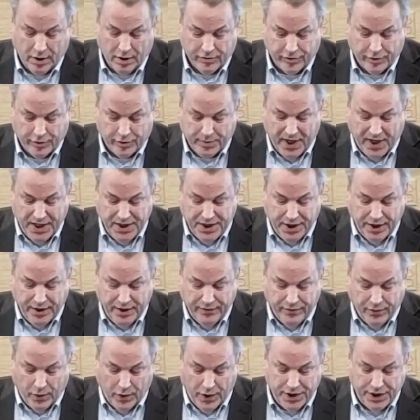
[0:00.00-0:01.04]
From
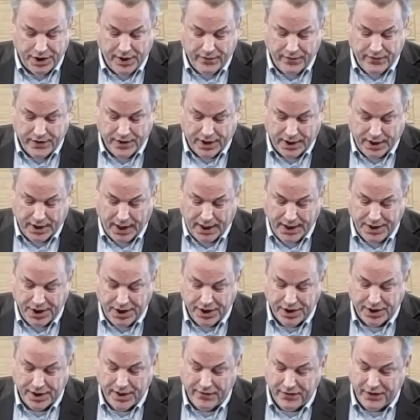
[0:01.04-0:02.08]
1947 to
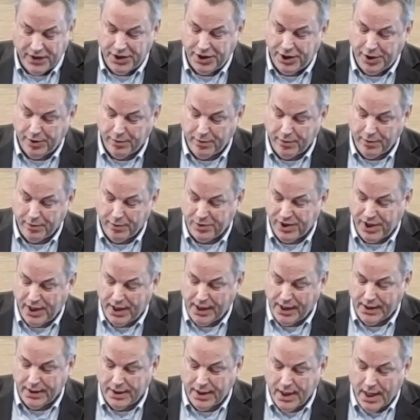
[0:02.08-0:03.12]
1970, she
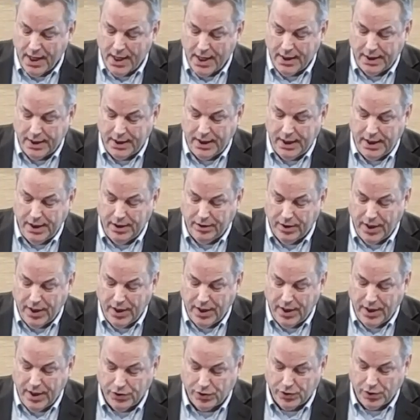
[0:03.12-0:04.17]
represented the
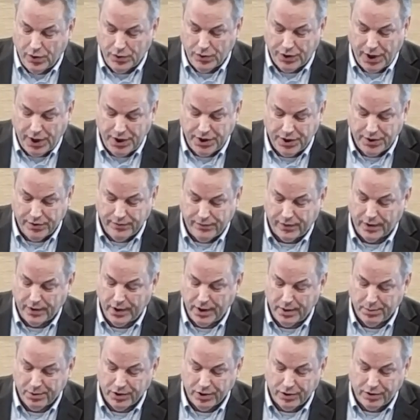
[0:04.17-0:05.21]
International Association for
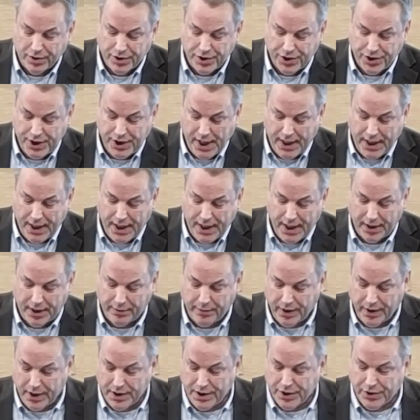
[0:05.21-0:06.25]
Liberal Christianity and
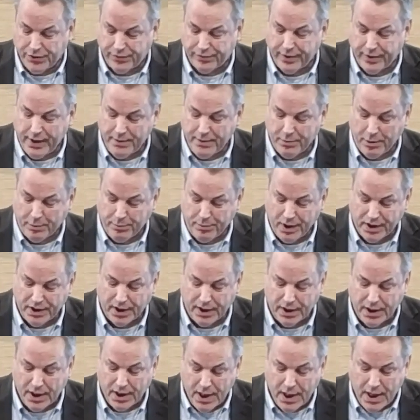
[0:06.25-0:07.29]
Religious Freedom among
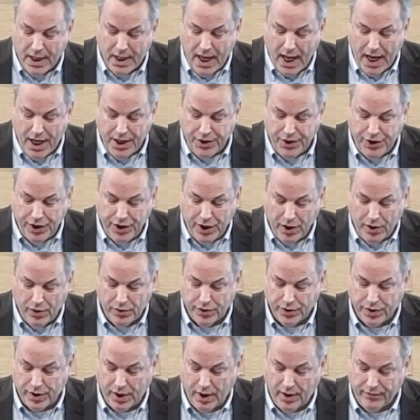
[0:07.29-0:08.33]
the
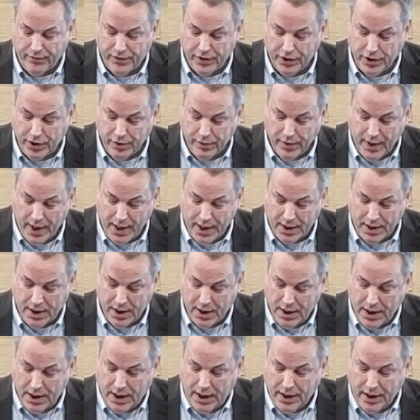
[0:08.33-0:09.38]
NGOs of the UN,
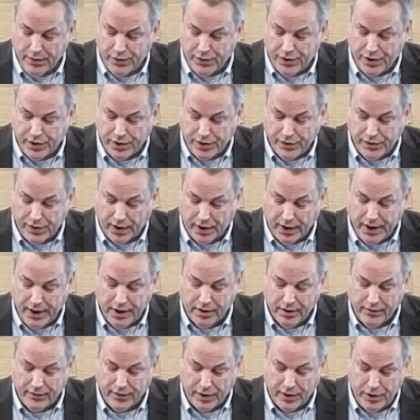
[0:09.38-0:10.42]
and she is a
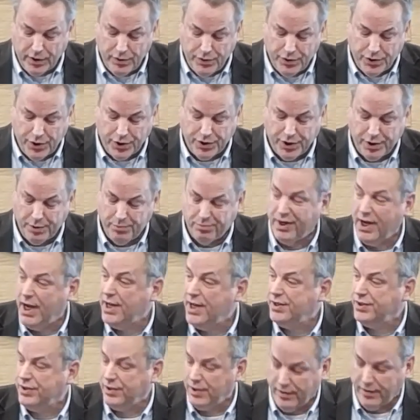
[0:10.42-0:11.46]
leader of the New Jersey
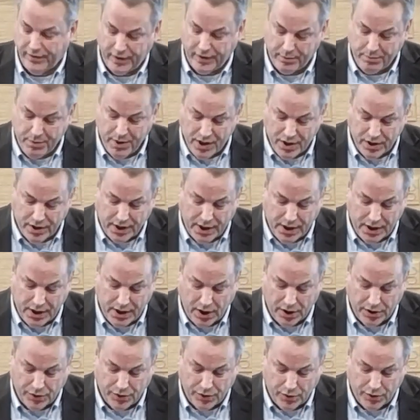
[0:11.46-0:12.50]
branch of the American
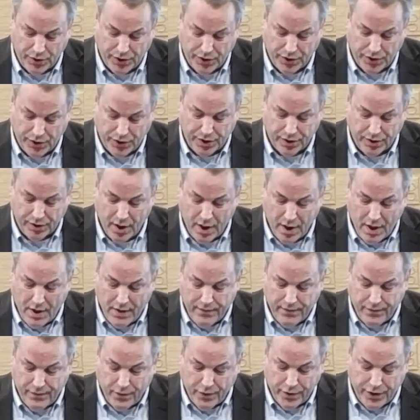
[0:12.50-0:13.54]
Association
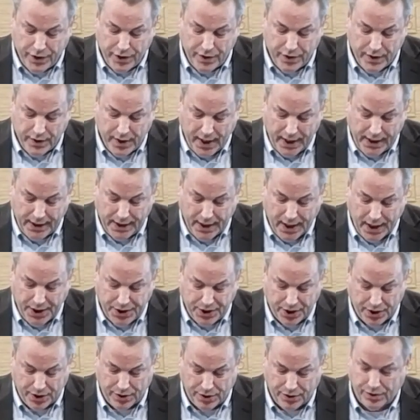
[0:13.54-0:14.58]
for the United
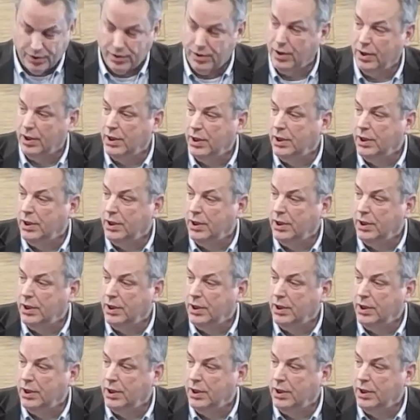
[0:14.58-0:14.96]
Nations.